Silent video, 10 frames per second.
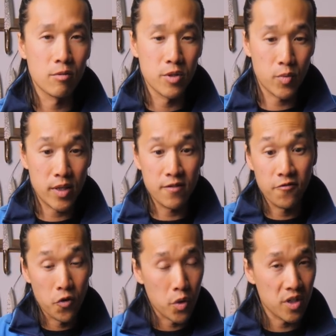between
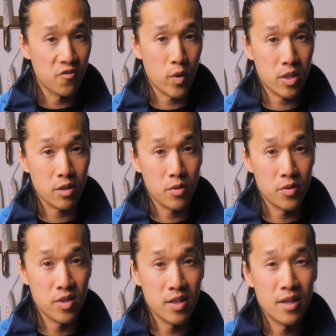4 different
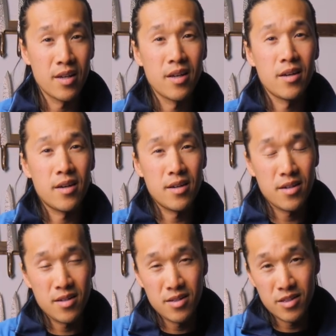whetstones
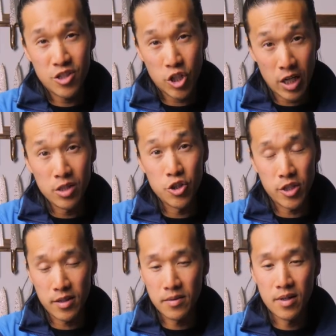is
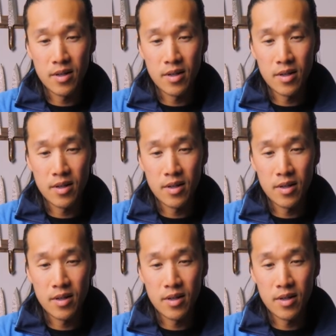challenging.